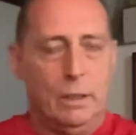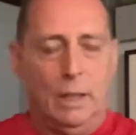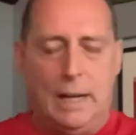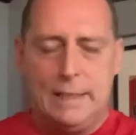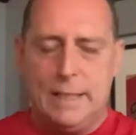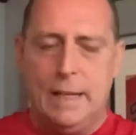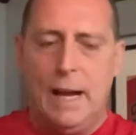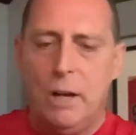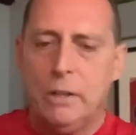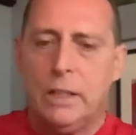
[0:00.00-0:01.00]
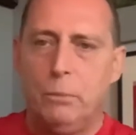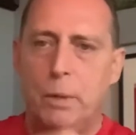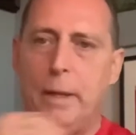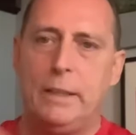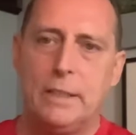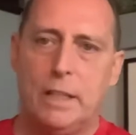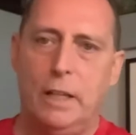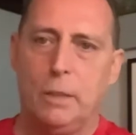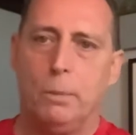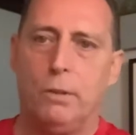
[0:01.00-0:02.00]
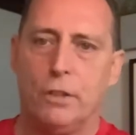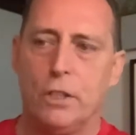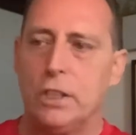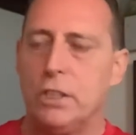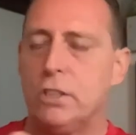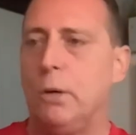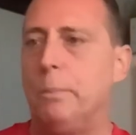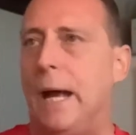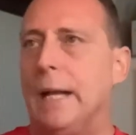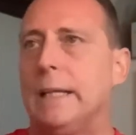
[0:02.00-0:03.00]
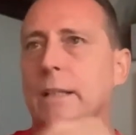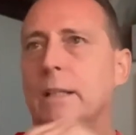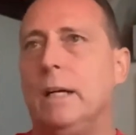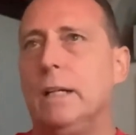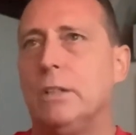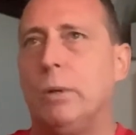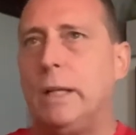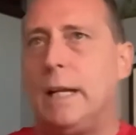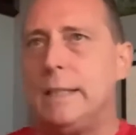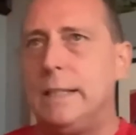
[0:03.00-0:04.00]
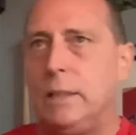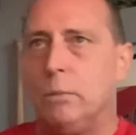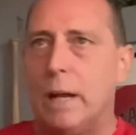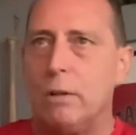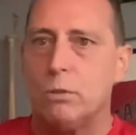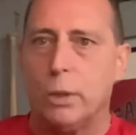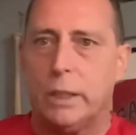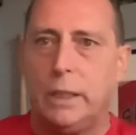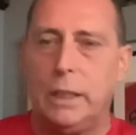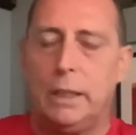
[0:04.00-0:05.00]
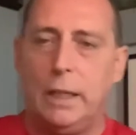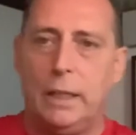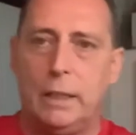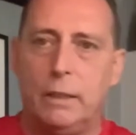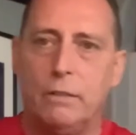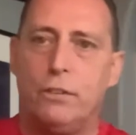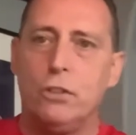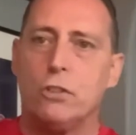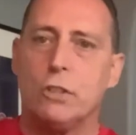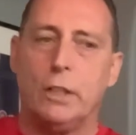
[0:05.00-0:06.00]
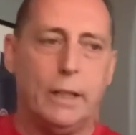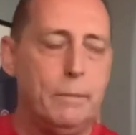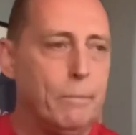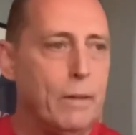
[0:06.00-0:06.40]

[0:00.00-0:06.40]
I said, how can we make this a hittable version? So back in 2019, when I was working in the Futures League,